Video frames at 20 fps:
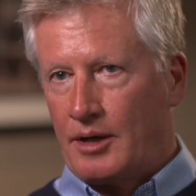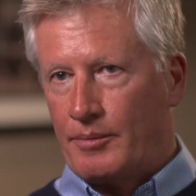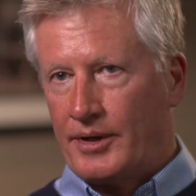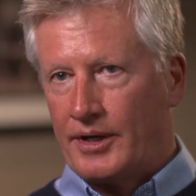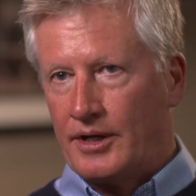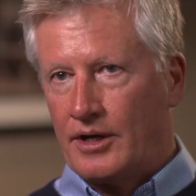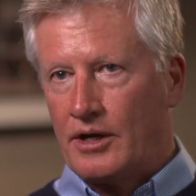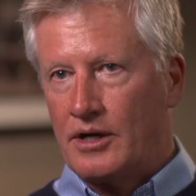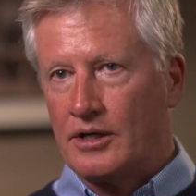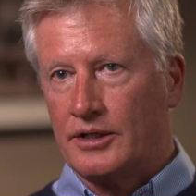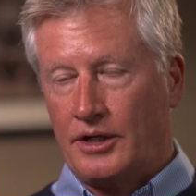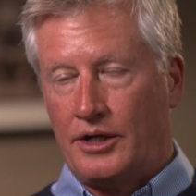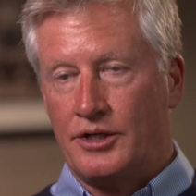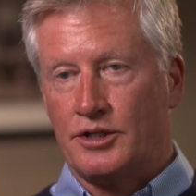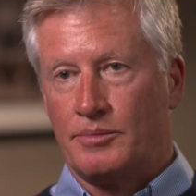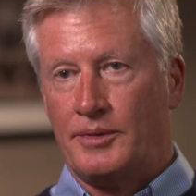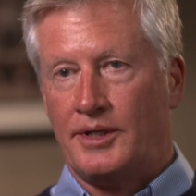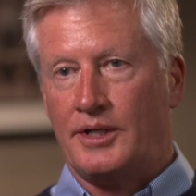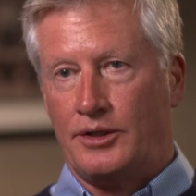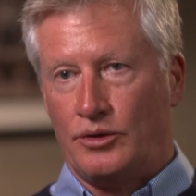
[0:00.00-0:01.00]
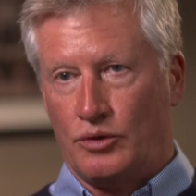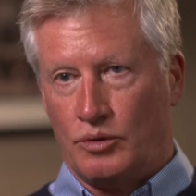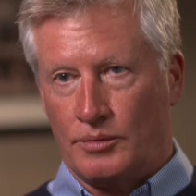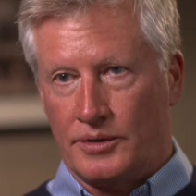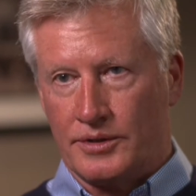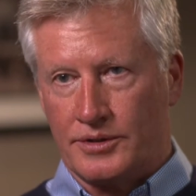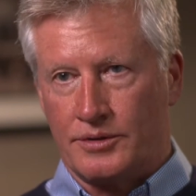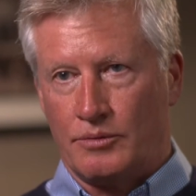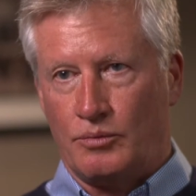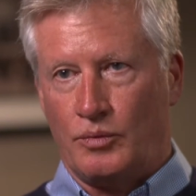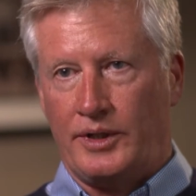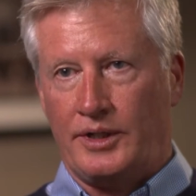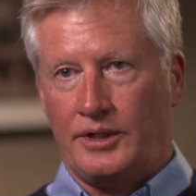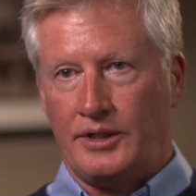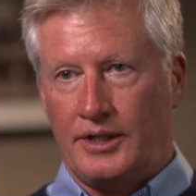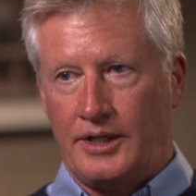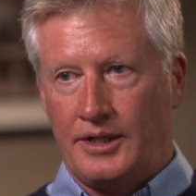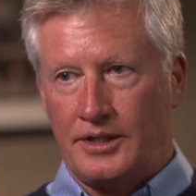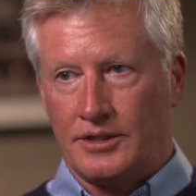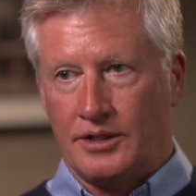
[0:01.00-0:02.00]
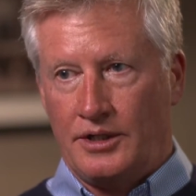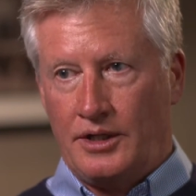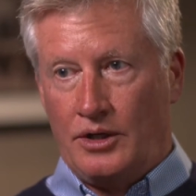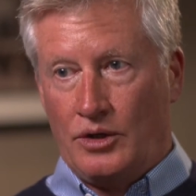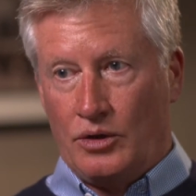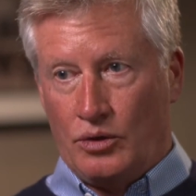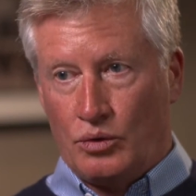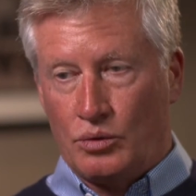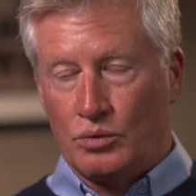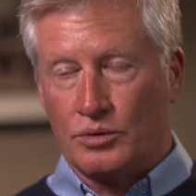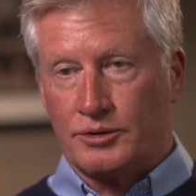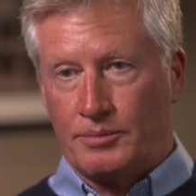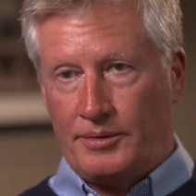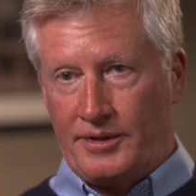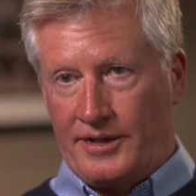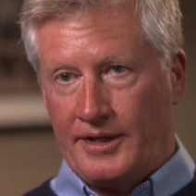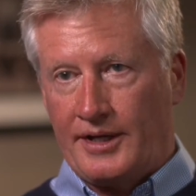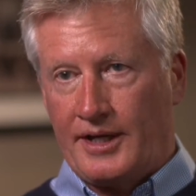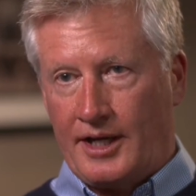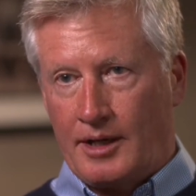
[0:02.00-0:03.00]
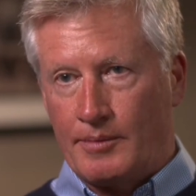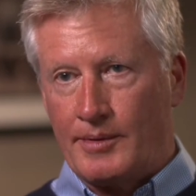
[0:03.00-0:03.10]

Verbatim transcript: coming are going to be enormous and we need all to be thinking